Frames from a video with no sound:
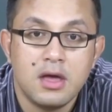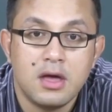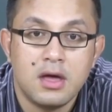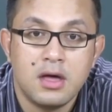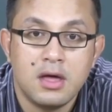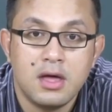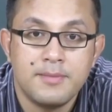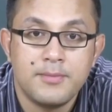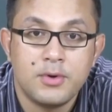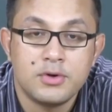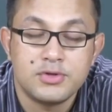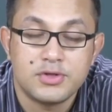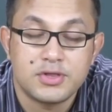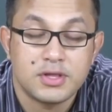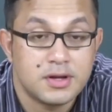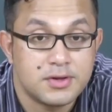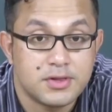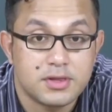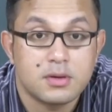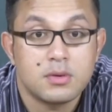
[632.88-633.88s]
uh, about the
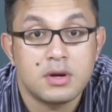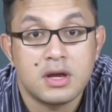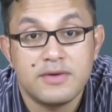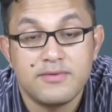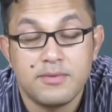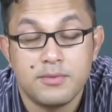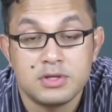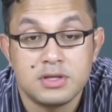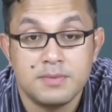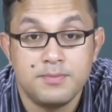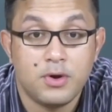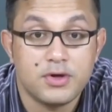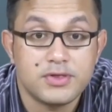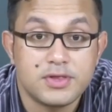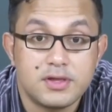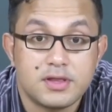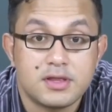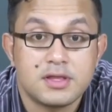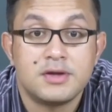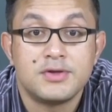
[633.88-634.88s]
son's grave, about the
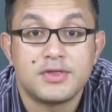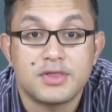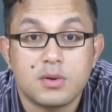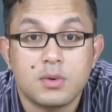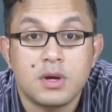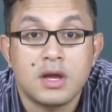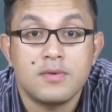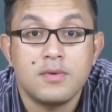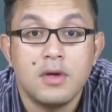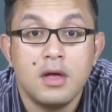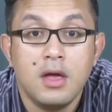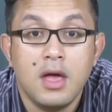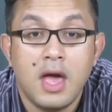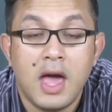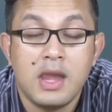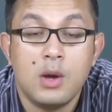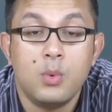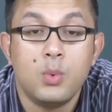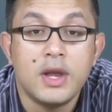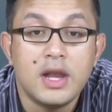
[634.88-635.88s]
boss's son's grave,
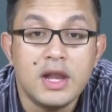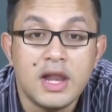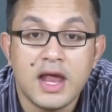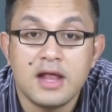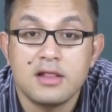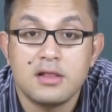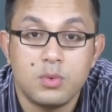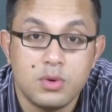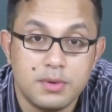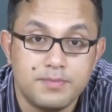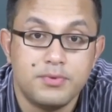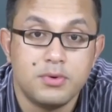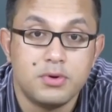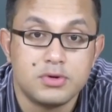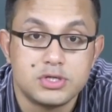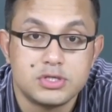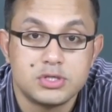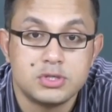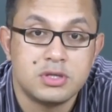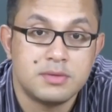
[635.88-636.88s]
and he relayed the
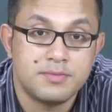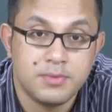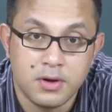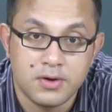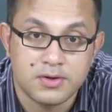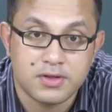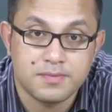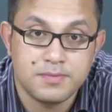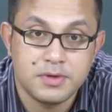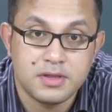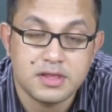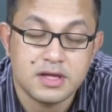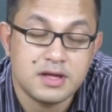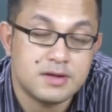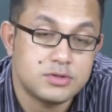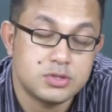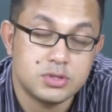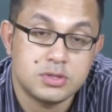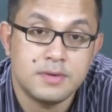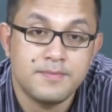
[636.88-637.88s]
report to the boss. He
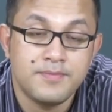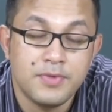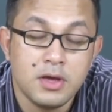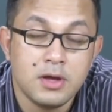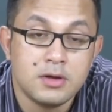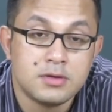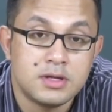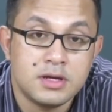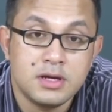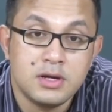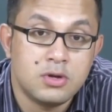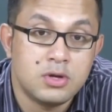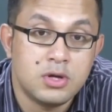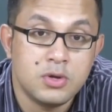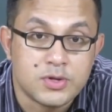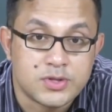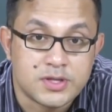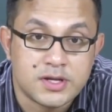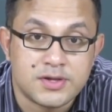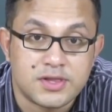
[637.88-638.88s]
said to him that, you know,
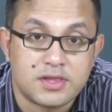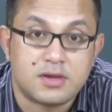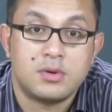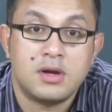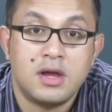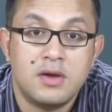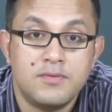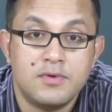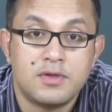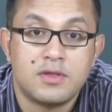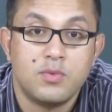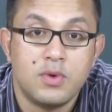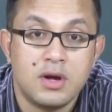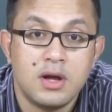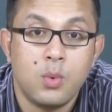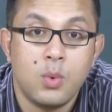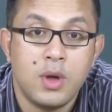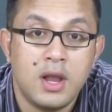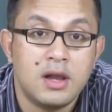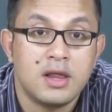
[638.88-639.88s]
your son's grave is
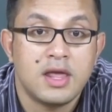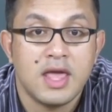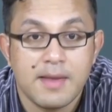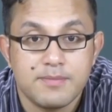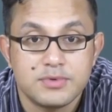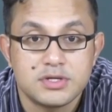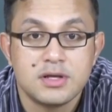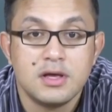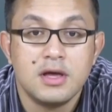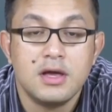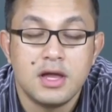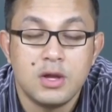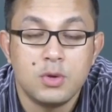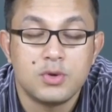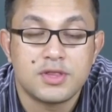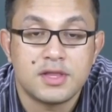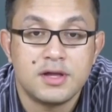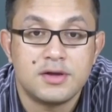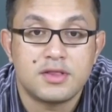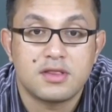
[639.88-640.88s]
very well kept,
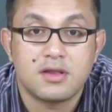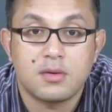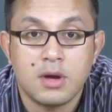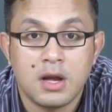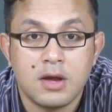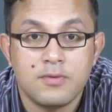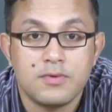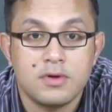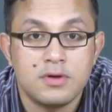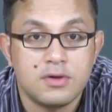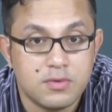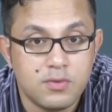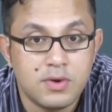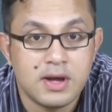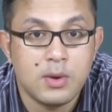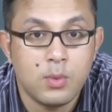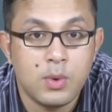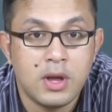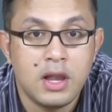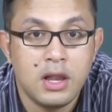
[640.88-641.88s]
your son's grave is
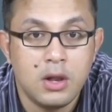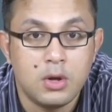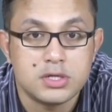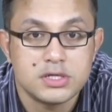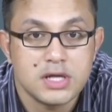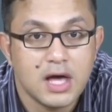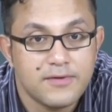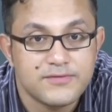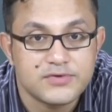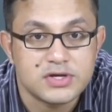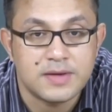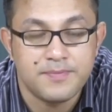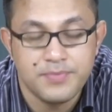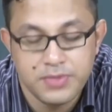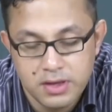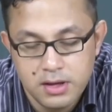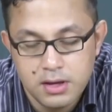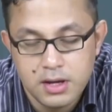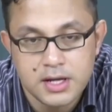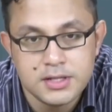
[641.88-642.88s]
very well looked after.
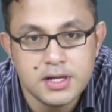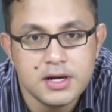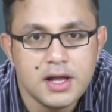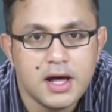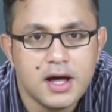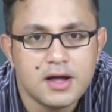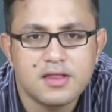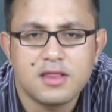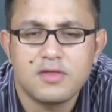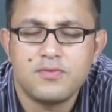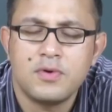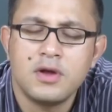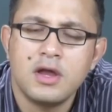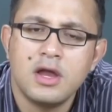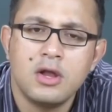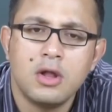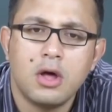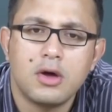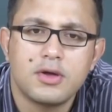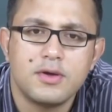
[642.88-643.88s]
And then he asks this very
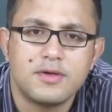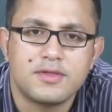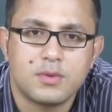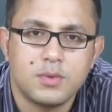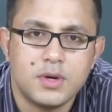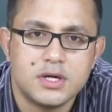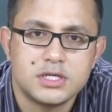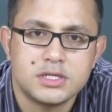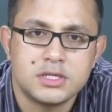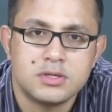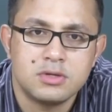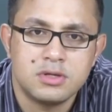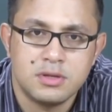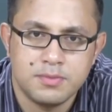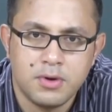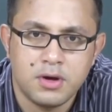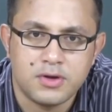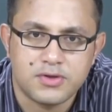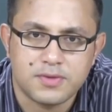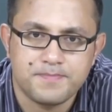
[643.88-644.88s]
innocuous question to the
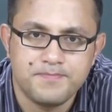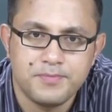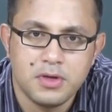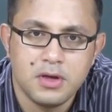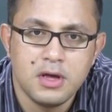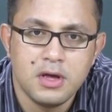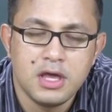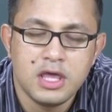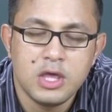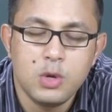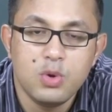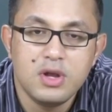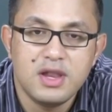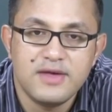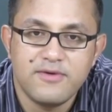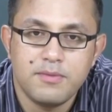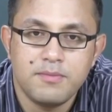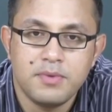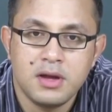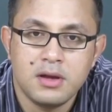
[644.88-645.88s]
boss. You had
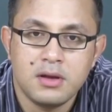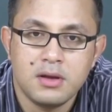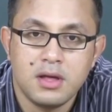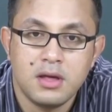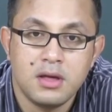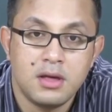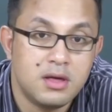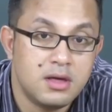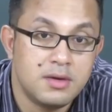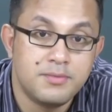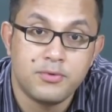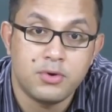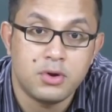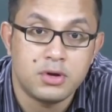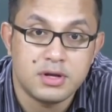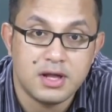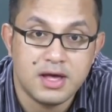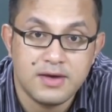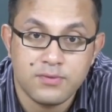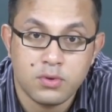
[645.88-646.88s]
never been uh,
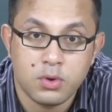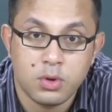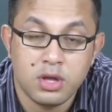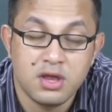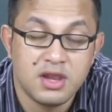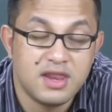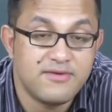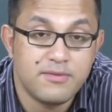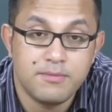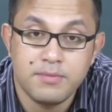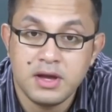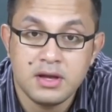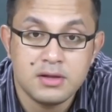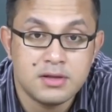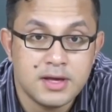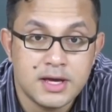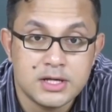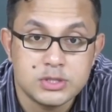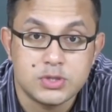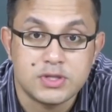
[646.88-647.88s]
abroad, have you? You've never been
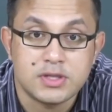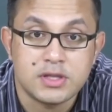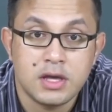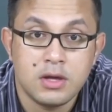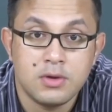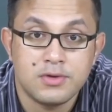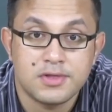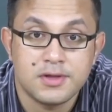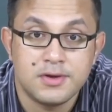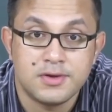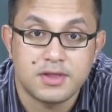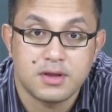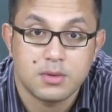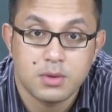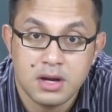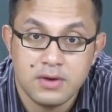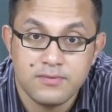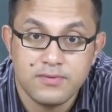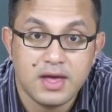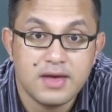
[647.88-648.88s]
there to see your son's
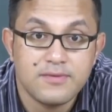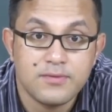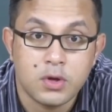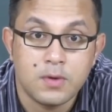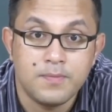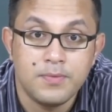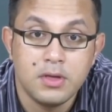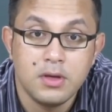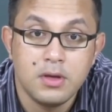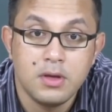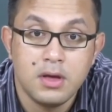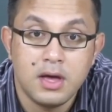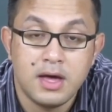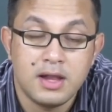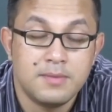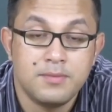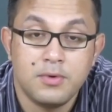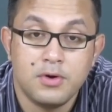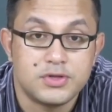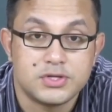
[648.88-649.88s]
grave, have you?
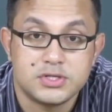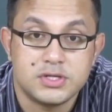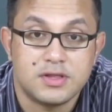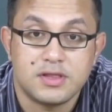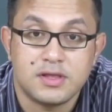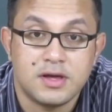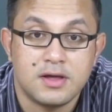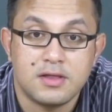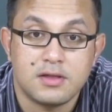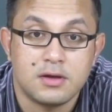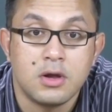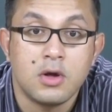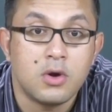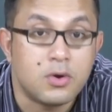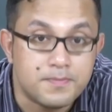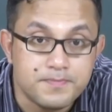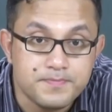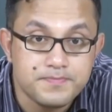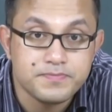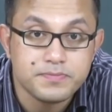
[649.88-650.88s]
And the boss just says
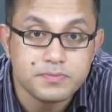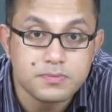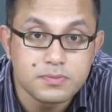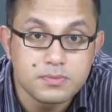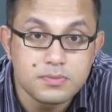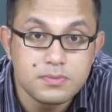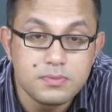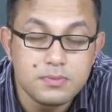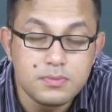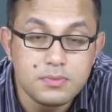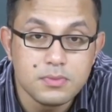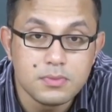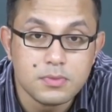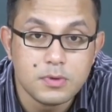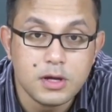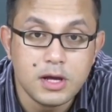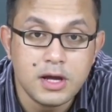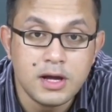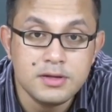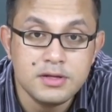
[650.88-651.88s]
no.
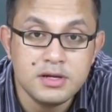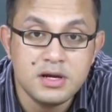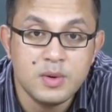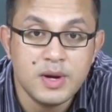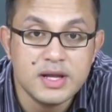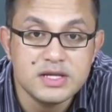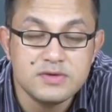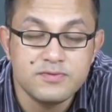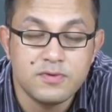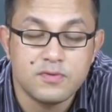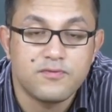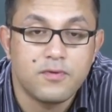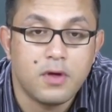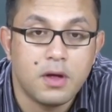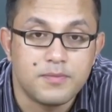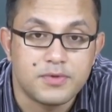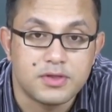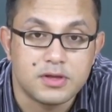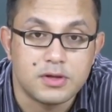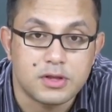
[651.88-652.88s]
And the narrative
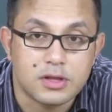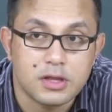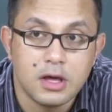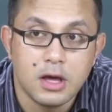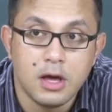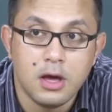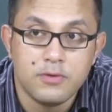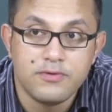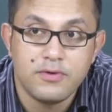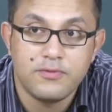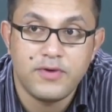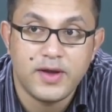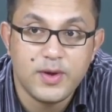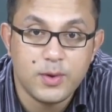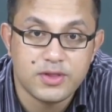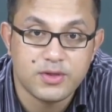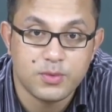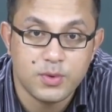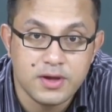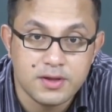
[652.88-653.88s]
informs us, for
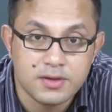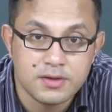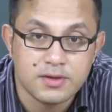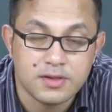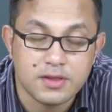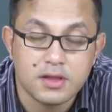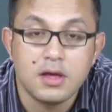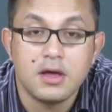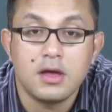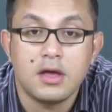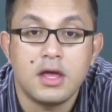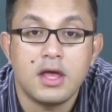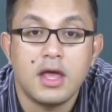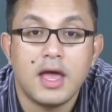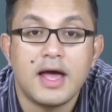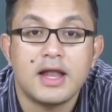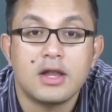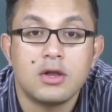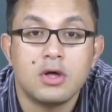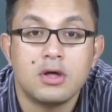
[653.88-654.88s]
various reasons, he
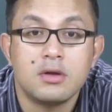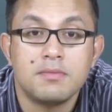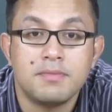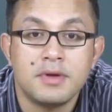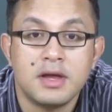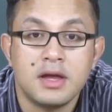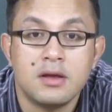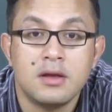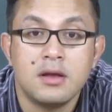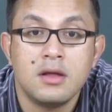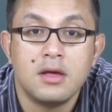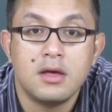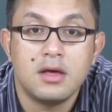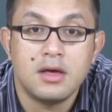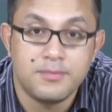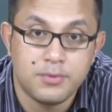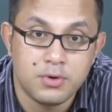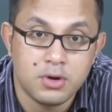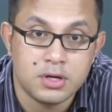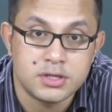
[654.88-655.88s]
had not been
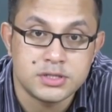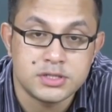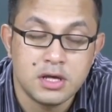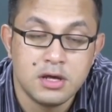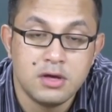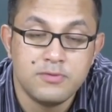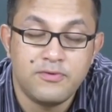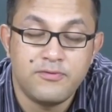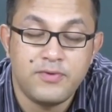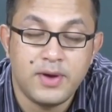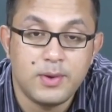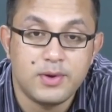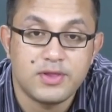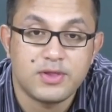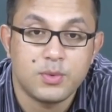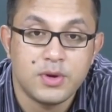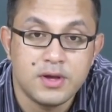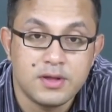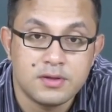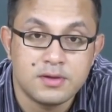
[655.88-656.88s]
abroad. For
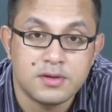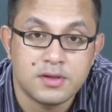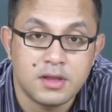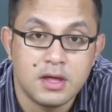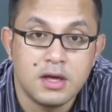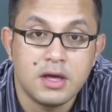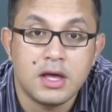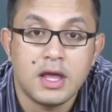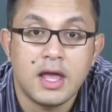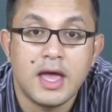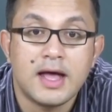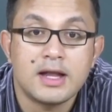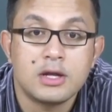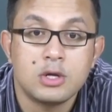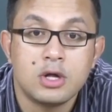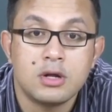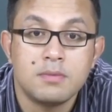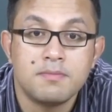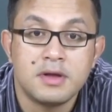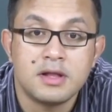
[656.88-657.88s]
various reasons, he had
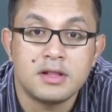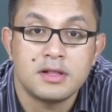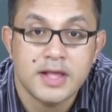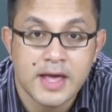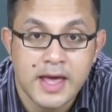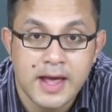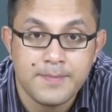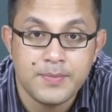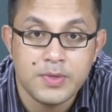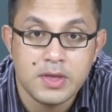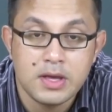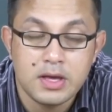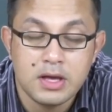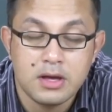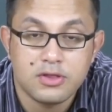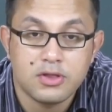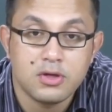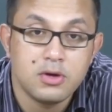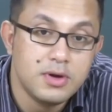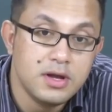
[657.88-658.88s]
not been there.
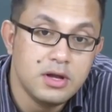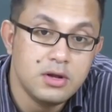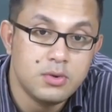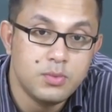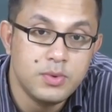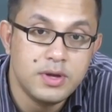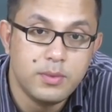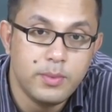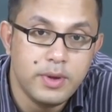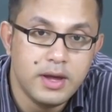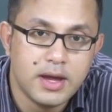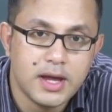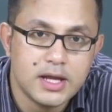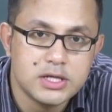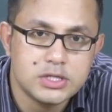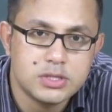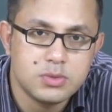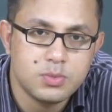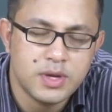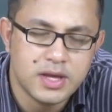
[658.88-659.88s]
So, you know, we, we,
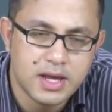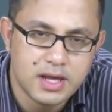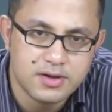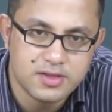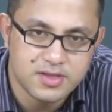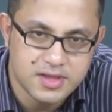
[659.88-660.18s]
get, we get a